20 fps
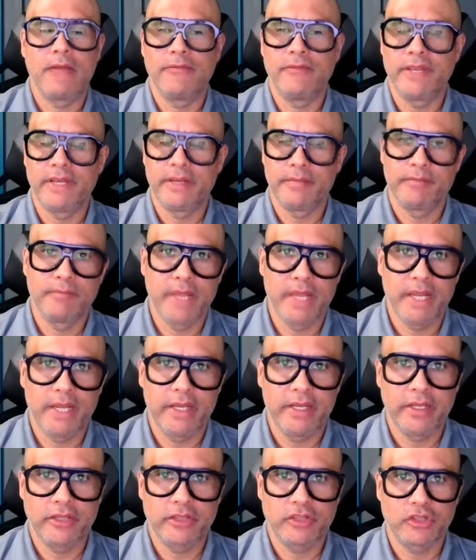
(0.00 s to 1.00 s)
I've been in
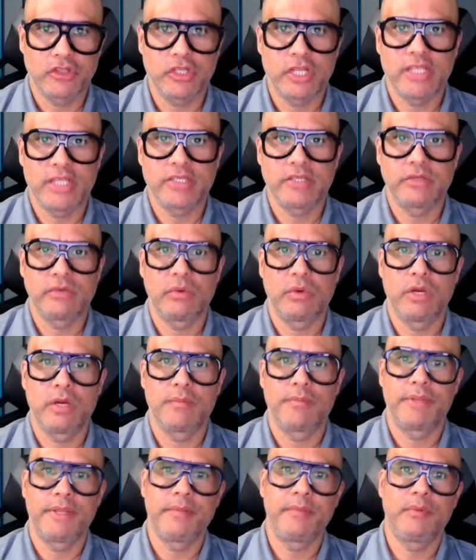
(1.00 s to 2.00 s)
many exercises
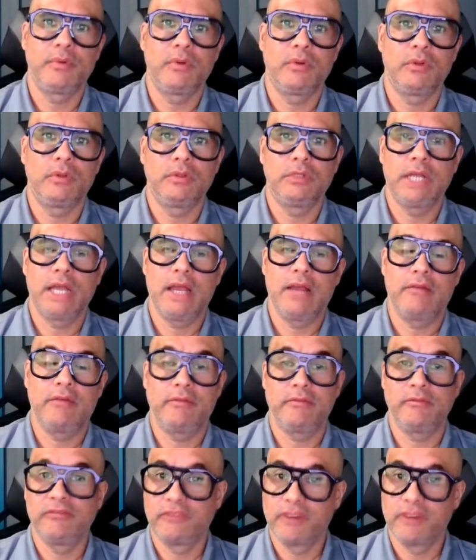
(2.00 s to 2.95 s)
where people have